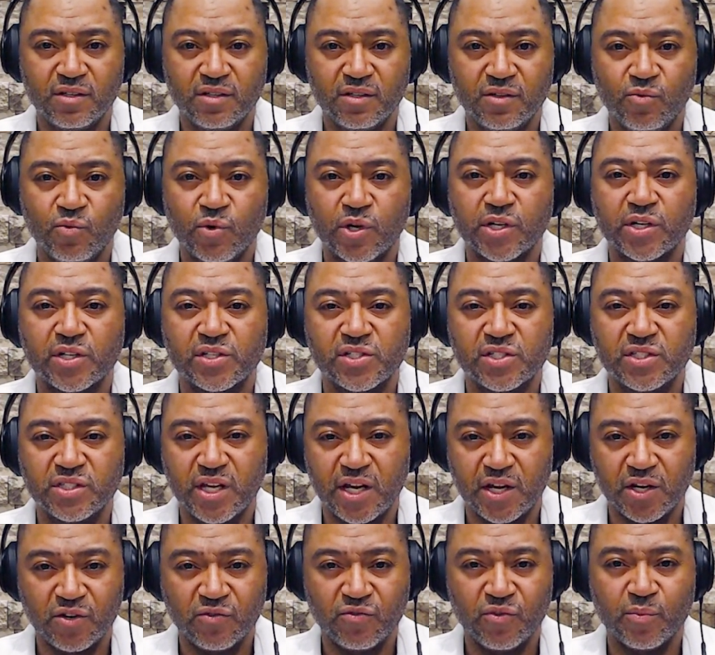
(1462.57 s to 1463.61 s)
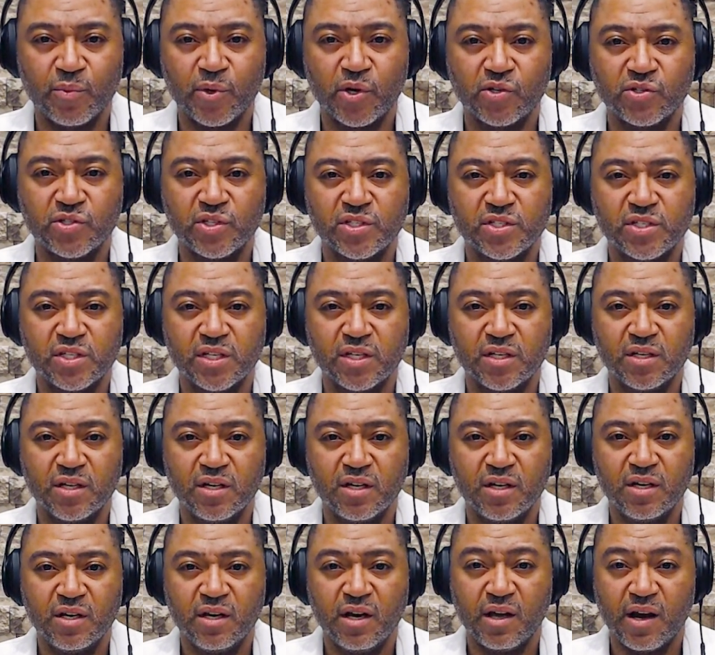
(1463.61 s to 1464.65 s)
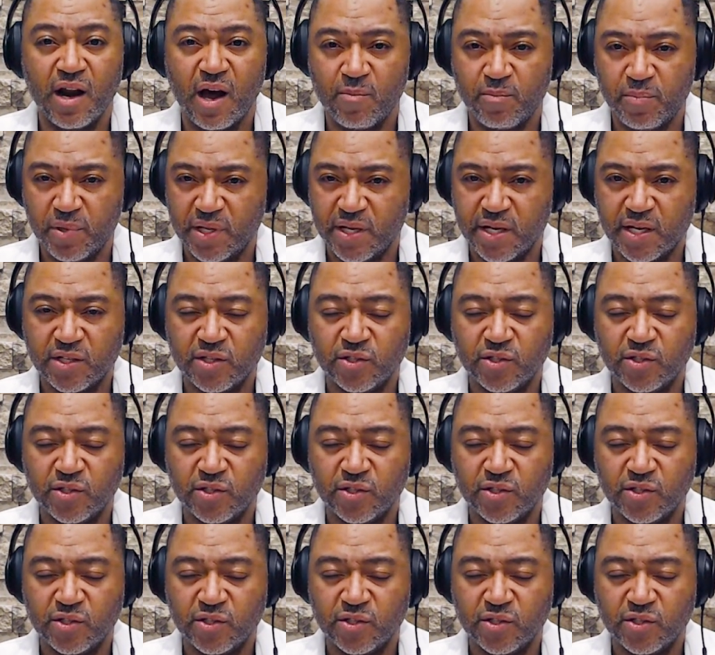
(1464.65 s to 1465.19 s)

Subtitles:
We're in a state of emergency, and I plan